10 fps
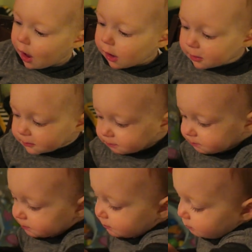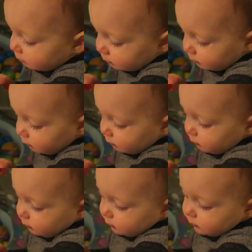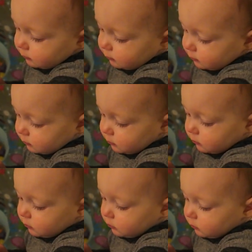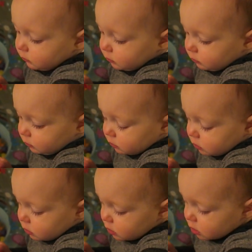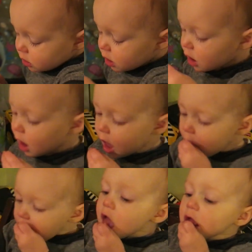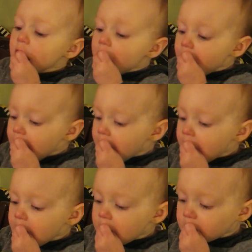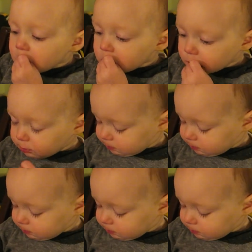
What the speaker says: (no one is talking)